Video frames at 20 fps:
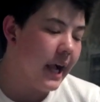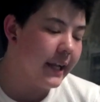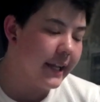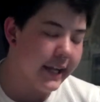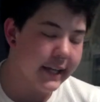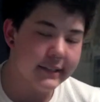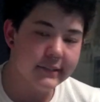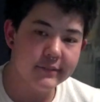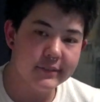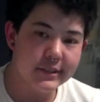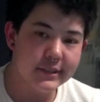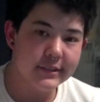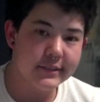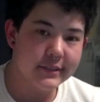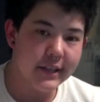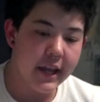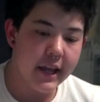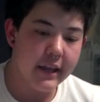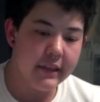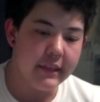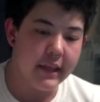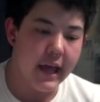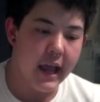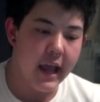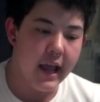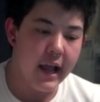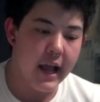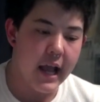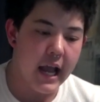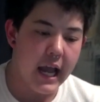I can't really say
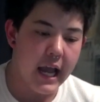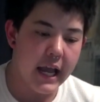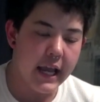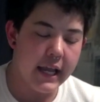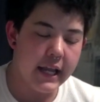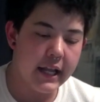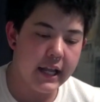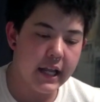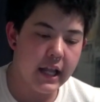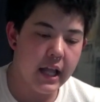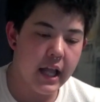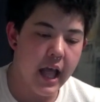that I